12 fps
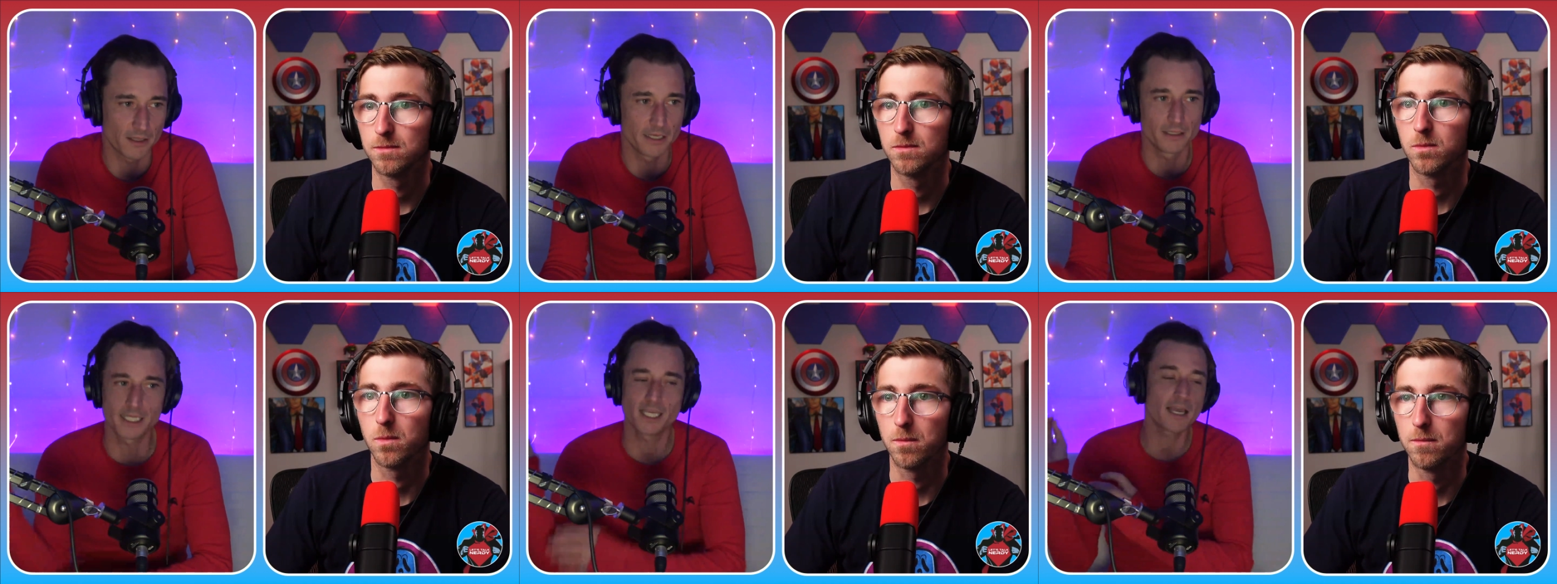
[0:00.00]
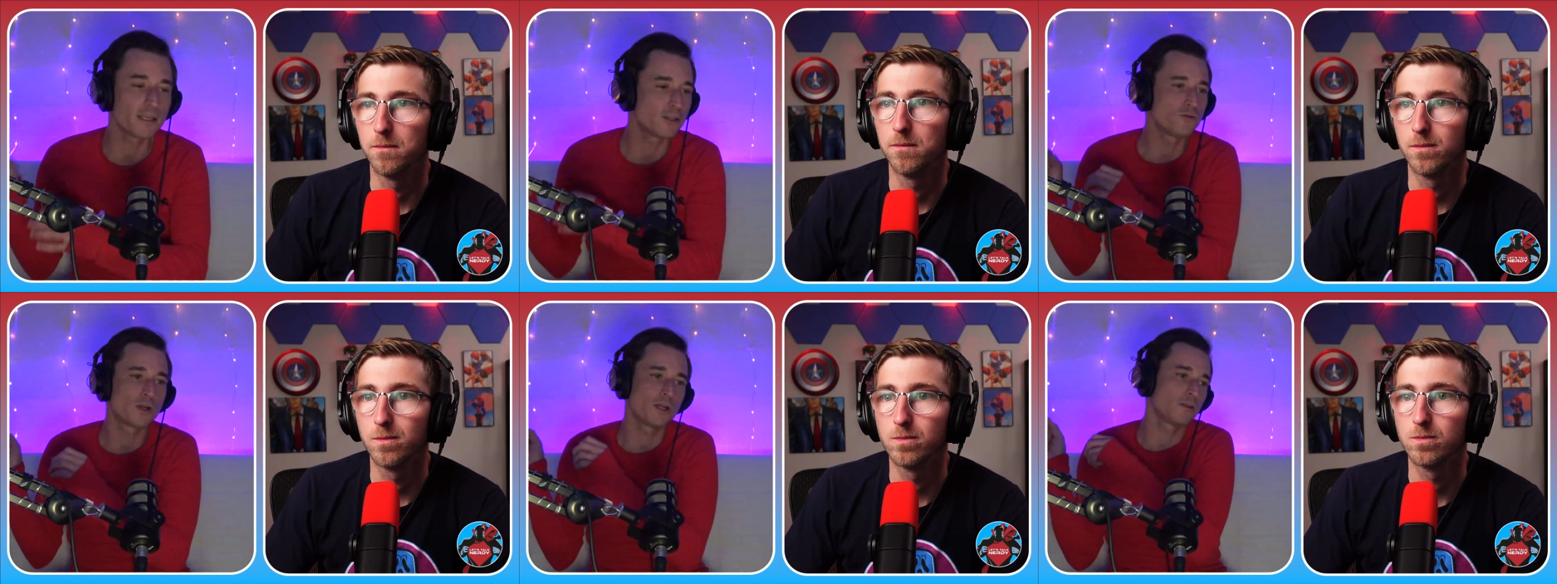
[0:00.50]
Speaker 1: Like, yeah, you
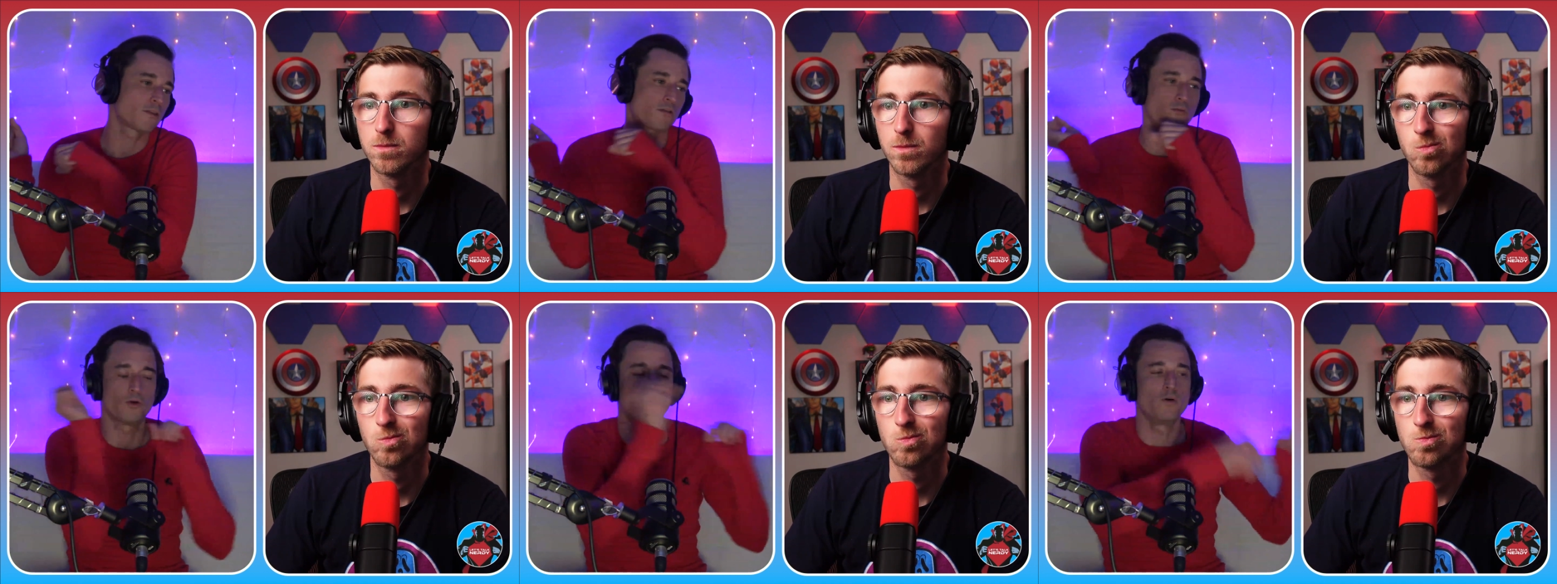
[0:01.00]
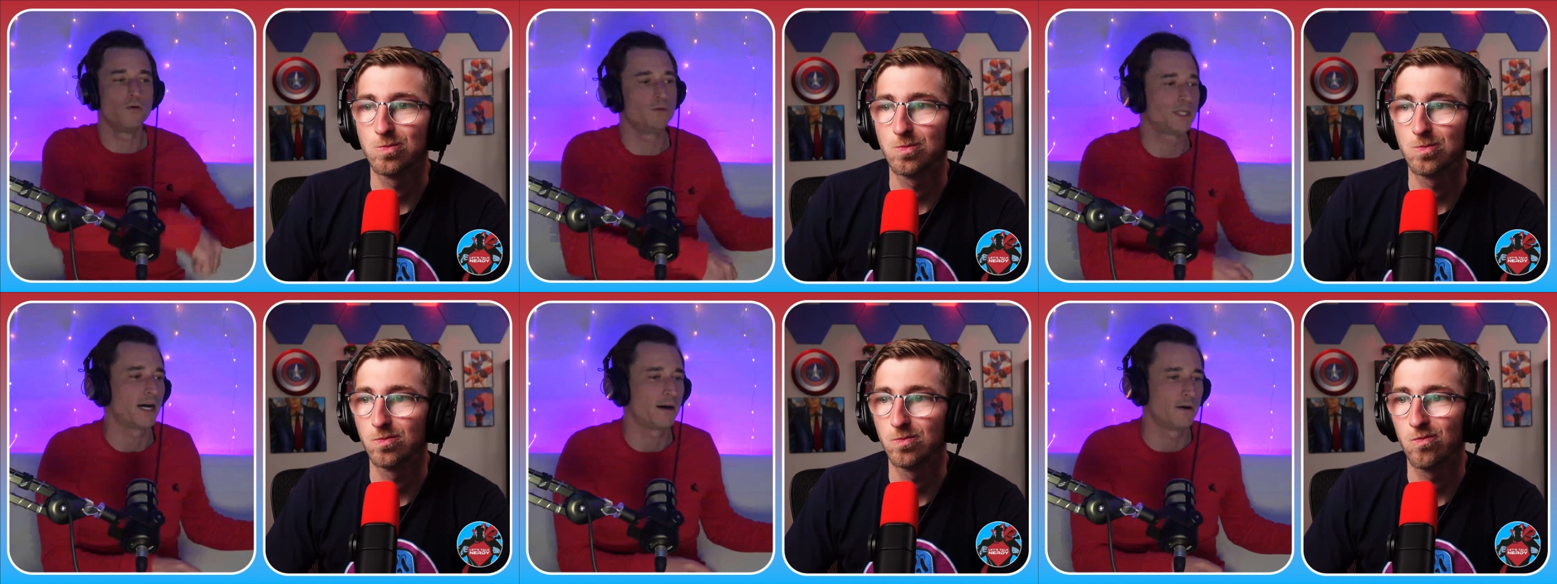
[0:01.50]
can throw
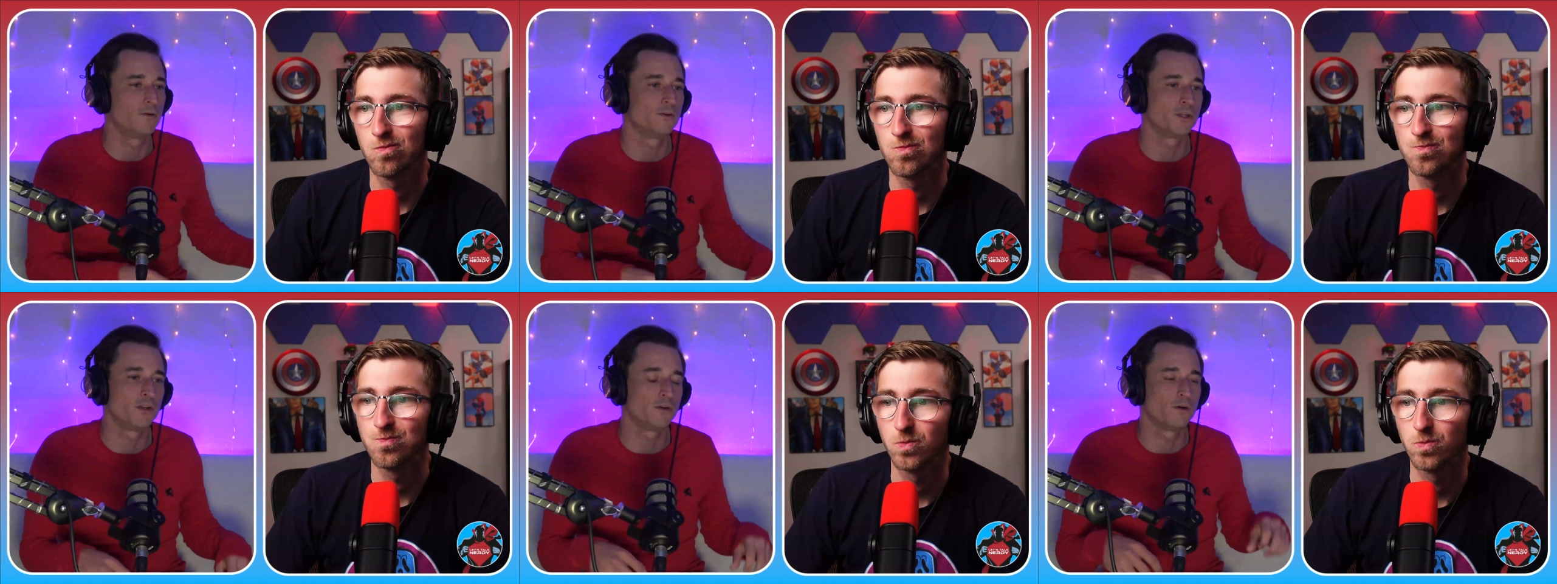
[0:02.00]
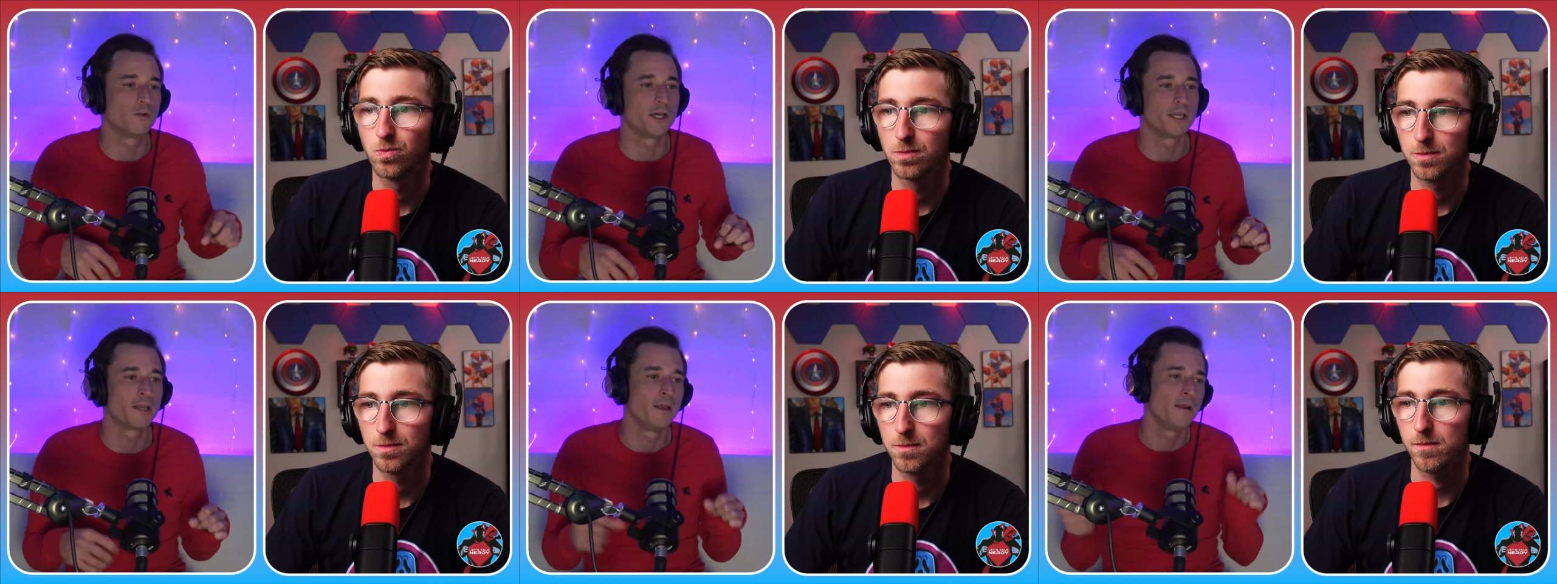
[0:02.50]
down, you know,
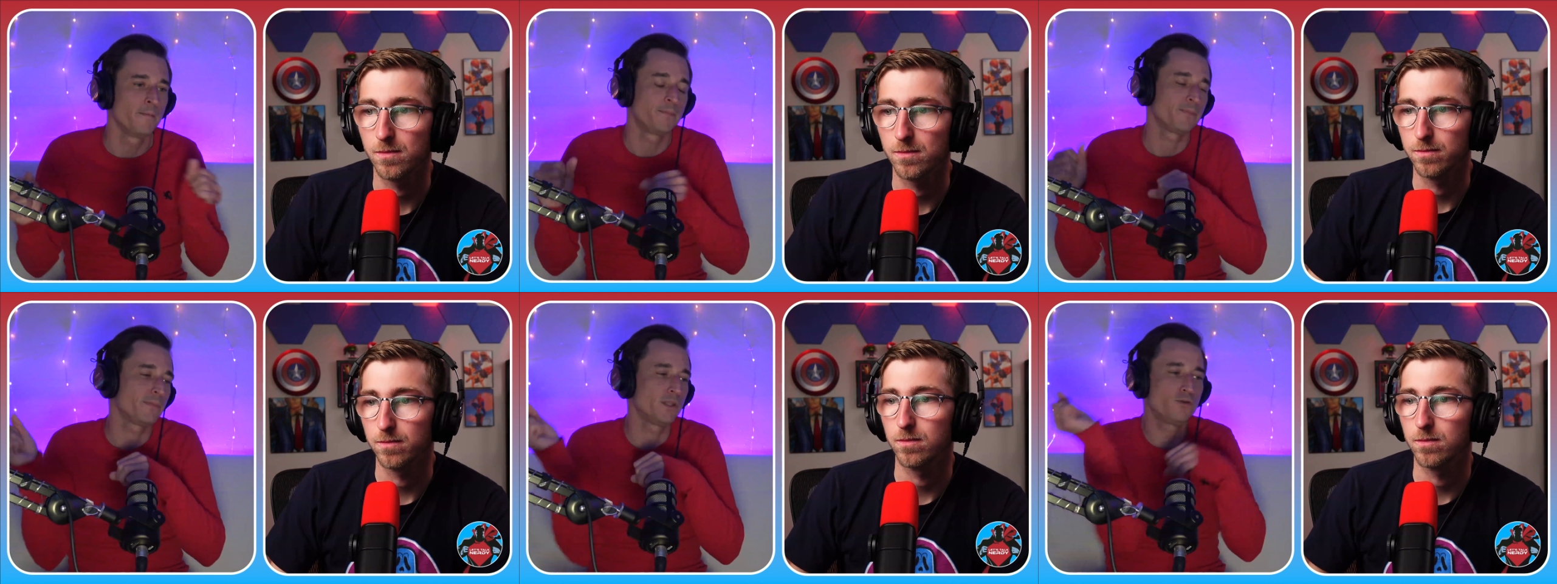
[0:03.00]
like you